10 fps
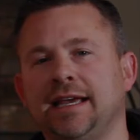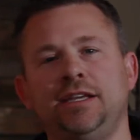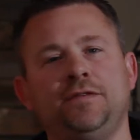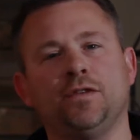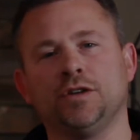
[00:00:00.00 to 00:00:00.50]

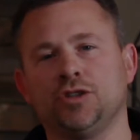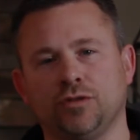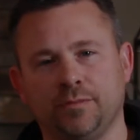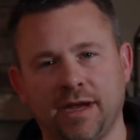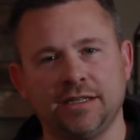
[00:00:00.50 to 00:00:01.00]
Thank you for a
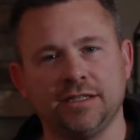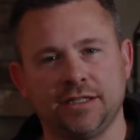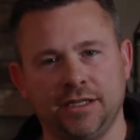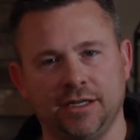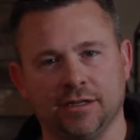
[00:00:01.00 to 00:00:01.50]

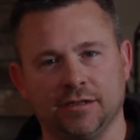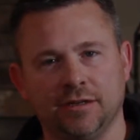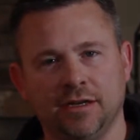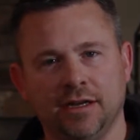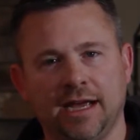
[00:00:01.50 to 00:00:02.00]
tremendous
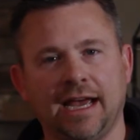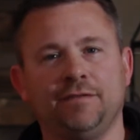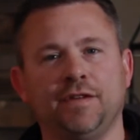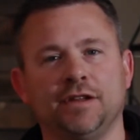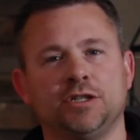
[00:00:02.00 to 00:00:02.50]
year
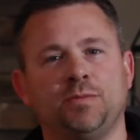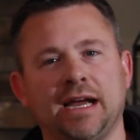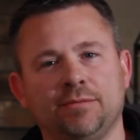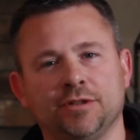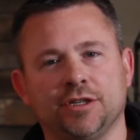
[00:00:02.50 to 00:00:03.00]
at Village
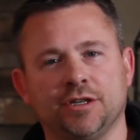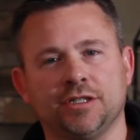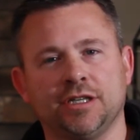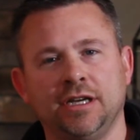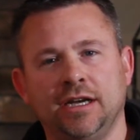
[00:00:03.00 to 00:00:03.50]
Bible
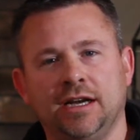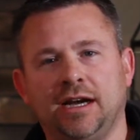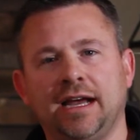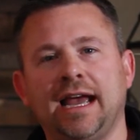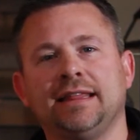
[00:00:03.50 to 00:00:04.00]
Church.
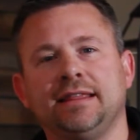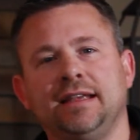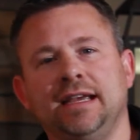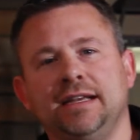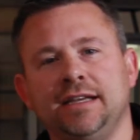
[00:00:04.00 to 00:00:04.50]
Uh,
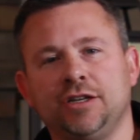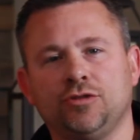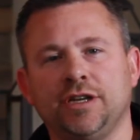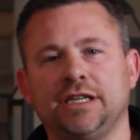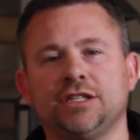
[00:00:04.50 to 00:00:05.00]
at Indian
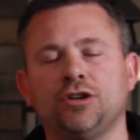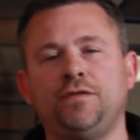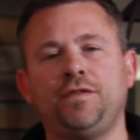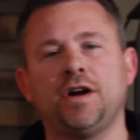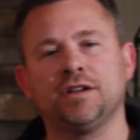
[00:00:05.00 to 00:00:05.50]
Creek,
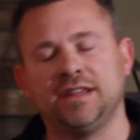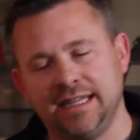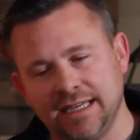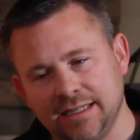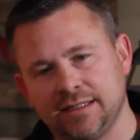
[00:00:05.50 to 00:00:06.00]
so far
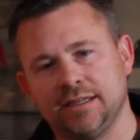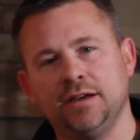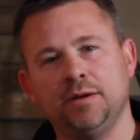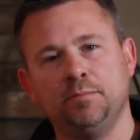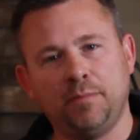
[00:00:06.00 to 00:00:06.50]
this
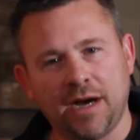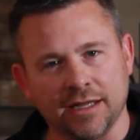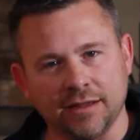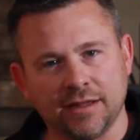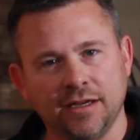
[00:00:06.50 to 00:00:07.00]

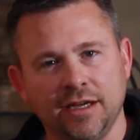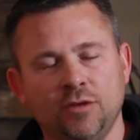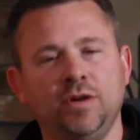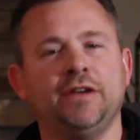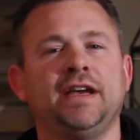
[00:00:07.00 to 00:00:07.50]
month,
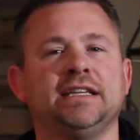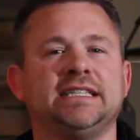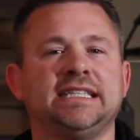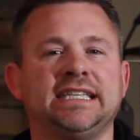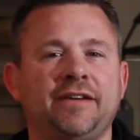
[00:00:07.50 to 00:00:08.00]
we have had
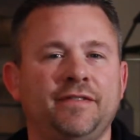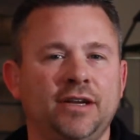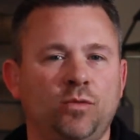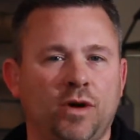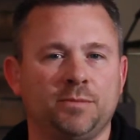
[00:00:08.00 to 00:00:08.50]

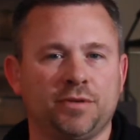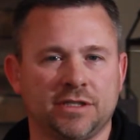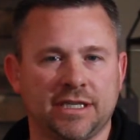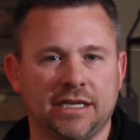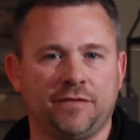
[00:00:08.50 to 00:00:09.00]

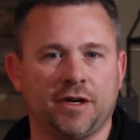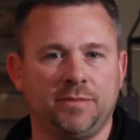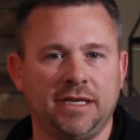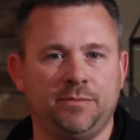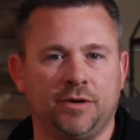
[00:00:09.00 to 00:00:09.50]
71% of our
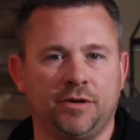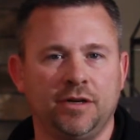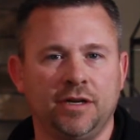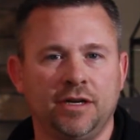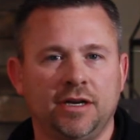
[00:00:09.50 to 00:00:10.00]
people
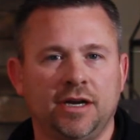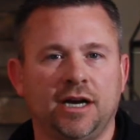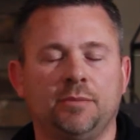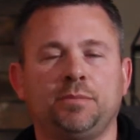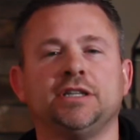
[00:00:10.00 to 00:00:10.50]

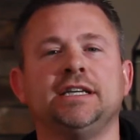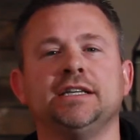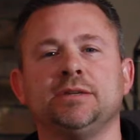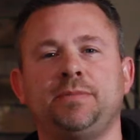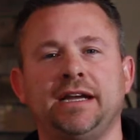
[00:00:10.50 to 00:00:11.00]
uh,
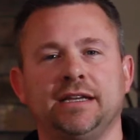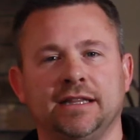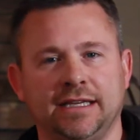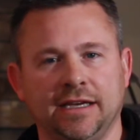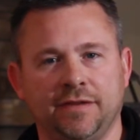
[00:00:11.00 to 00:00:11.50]
participate
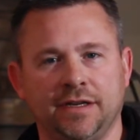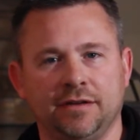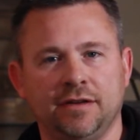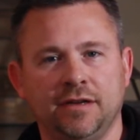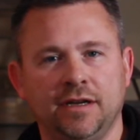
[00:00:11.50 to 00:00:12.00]
in the giving.
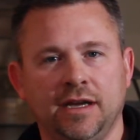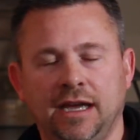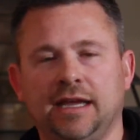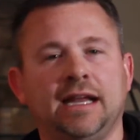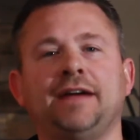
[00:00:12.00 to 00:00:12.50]

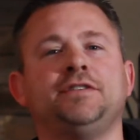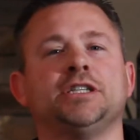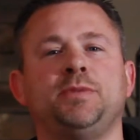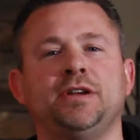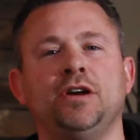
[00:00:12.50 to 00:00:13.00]
And, and, I've
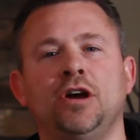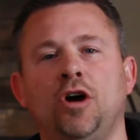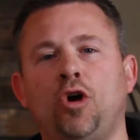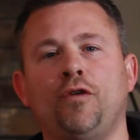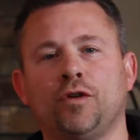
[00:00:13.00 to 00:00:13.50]
just
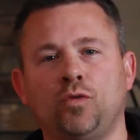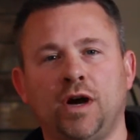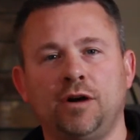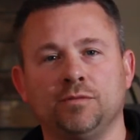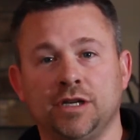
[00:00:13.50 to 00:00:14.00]
been
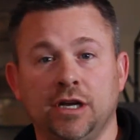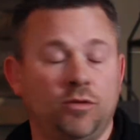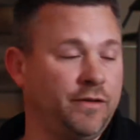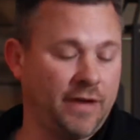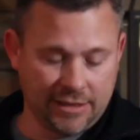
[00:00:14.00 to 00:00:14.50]
overwhelmed.
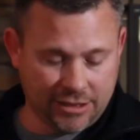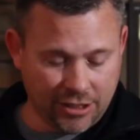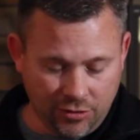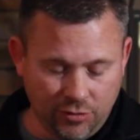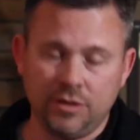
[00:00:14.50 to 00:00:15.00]
We've had
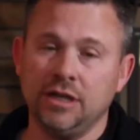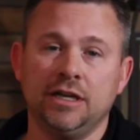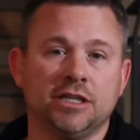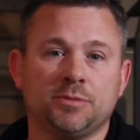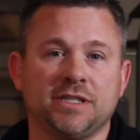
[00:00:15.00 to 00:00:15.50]
two
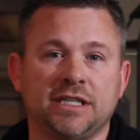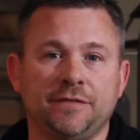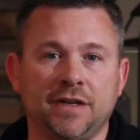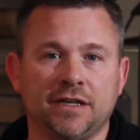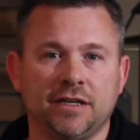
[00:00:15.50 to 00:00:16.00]

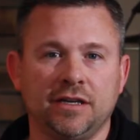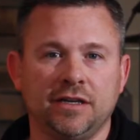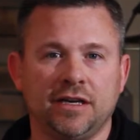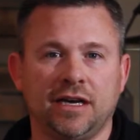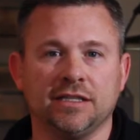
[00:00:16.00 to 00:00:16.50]
specific
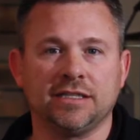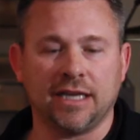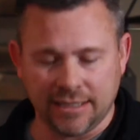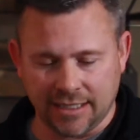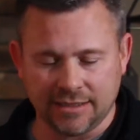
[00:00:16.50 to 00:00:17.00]
uh,
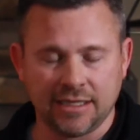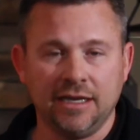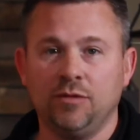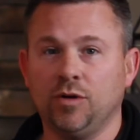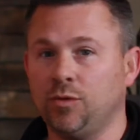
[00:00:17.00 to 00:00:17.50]
Sundays
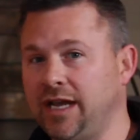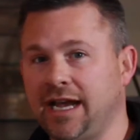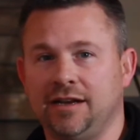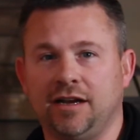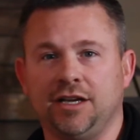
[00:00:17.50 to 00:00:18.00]
where we
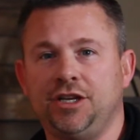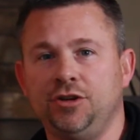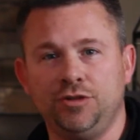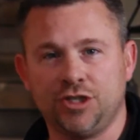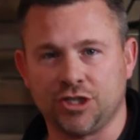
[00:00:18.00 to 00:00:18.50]
had a
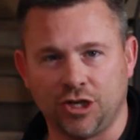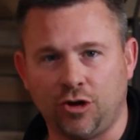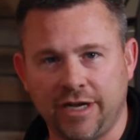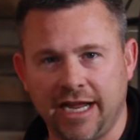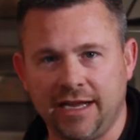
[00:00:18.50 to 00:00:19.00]
huge
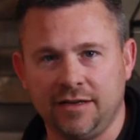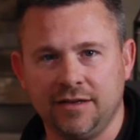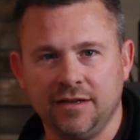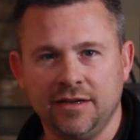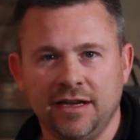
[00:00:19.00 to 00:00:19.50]
snow day,
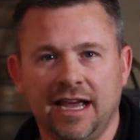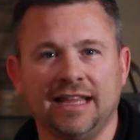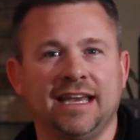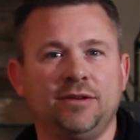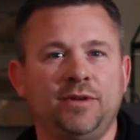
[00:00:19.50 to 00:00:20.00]

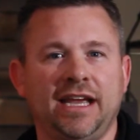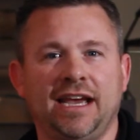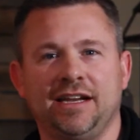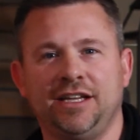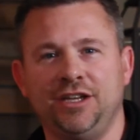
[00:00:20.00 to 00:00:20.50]
and then we
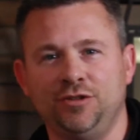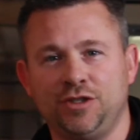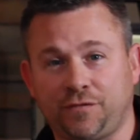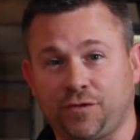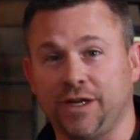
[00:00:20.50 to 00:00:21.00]
had a
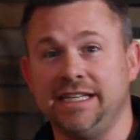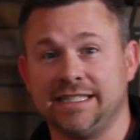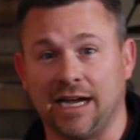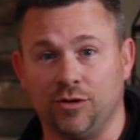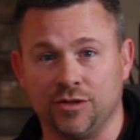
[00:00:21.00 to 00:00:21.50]
huge
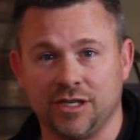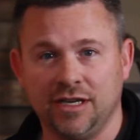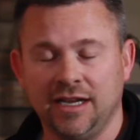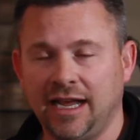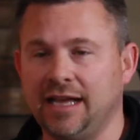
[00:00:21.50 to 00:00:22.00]
freeze out.
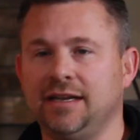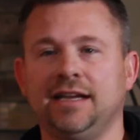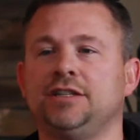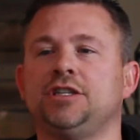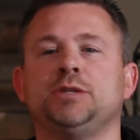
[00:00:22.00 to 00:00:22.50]
And,
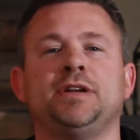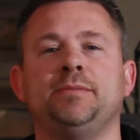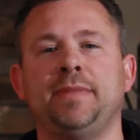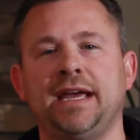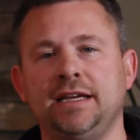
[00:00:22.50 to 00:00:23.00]
and it's just been
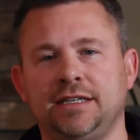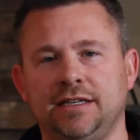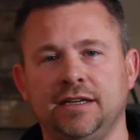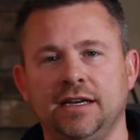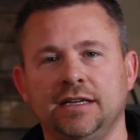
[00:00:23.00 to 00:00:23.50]

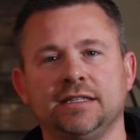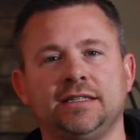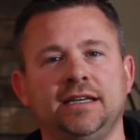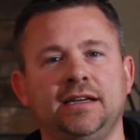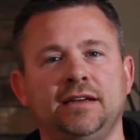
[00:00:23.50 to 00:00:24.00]
amazing to
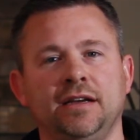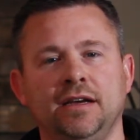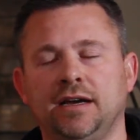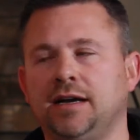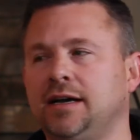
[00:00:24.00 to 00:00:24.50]
see
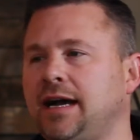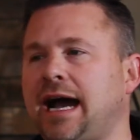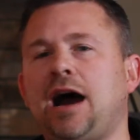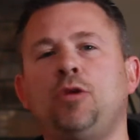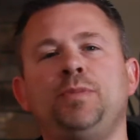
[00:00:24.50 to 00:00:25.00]
uh,
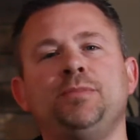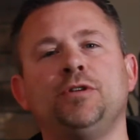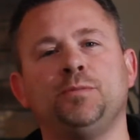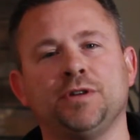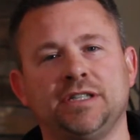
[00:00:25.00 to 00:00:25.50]
how
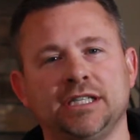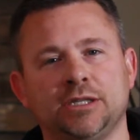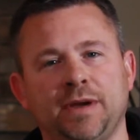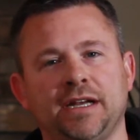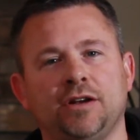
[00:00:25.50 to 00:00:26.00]
people have
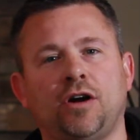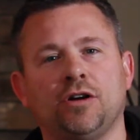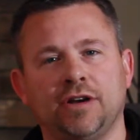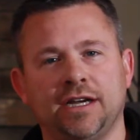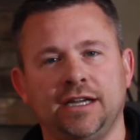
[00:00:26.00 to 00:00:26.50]
participated
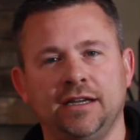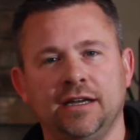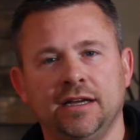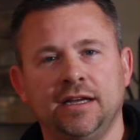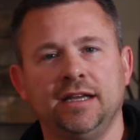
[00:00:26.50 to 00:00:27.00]
already
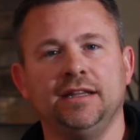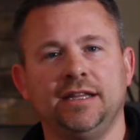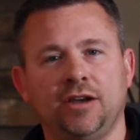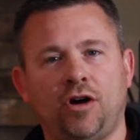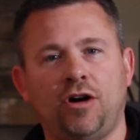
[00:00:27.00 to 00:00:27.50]
in
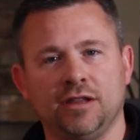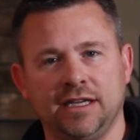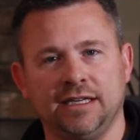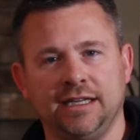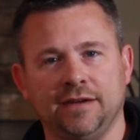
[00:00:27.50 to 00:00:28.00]
the all
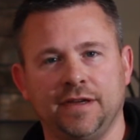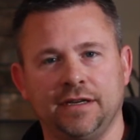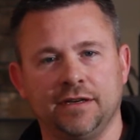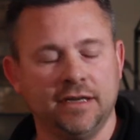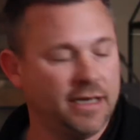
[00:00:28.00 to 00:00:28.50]
in
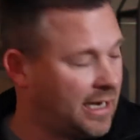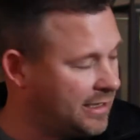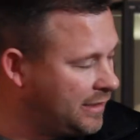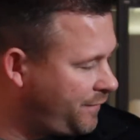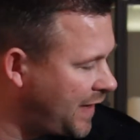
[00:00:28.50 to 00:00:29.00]
giving. Uh,
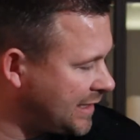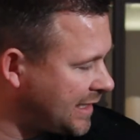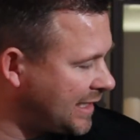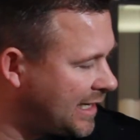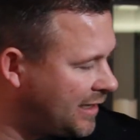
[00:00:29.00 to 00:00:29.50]
in
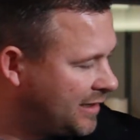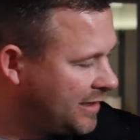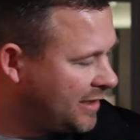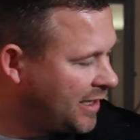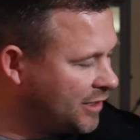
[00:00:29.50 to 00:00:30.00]
fact, I got
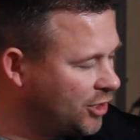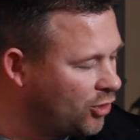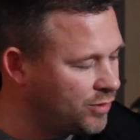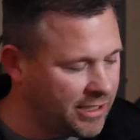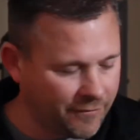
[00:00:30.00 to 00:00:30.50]
a, a
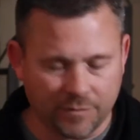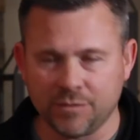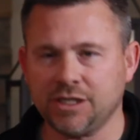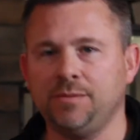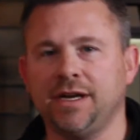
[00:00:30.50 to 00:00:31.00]
note here
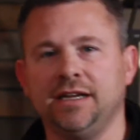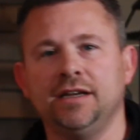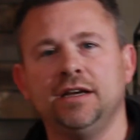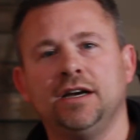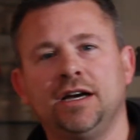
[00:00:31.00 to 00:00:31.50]
from somebody
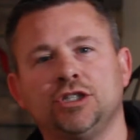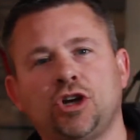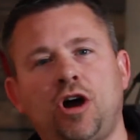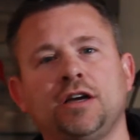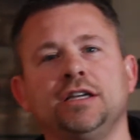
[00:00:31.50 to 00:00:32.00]
uh,
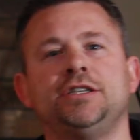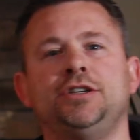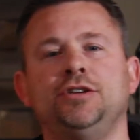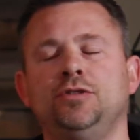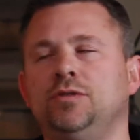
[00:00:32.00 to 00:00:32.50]
talking
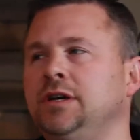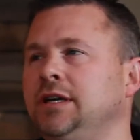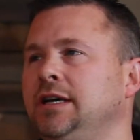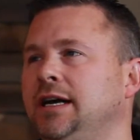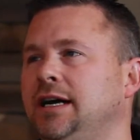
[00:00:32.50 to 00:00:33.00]
to
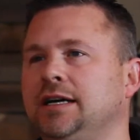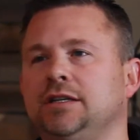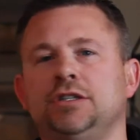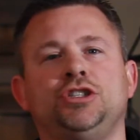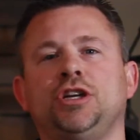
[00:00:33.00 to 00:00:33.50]
uh,
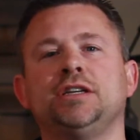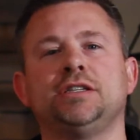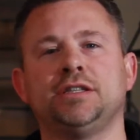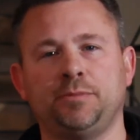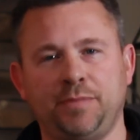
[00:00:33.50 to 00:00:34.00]

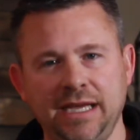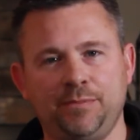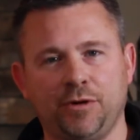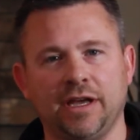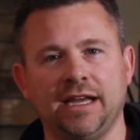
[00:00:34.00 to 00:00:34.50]
just the
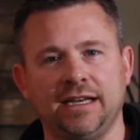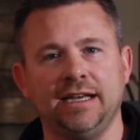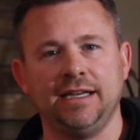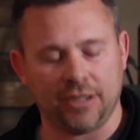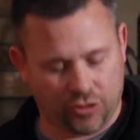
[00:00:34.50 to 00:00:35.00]
people at
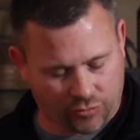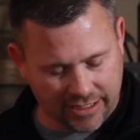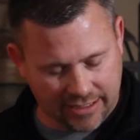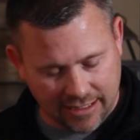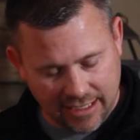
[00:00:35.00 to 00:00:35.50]
Indian
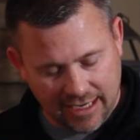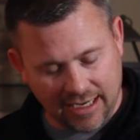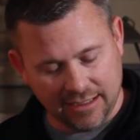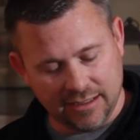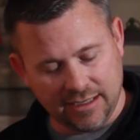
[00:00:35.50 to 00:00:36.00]
Creek,
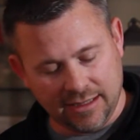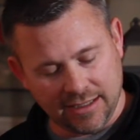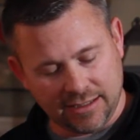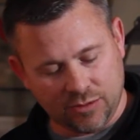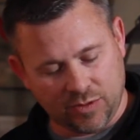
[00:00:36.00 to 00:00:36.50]
and, and
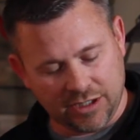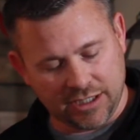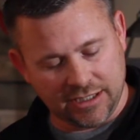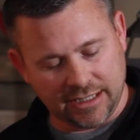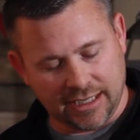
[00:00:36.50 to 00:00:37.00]
this is what
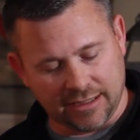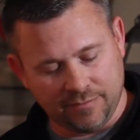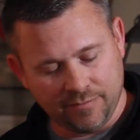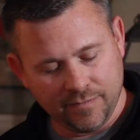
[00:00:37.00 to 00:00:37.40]
she said.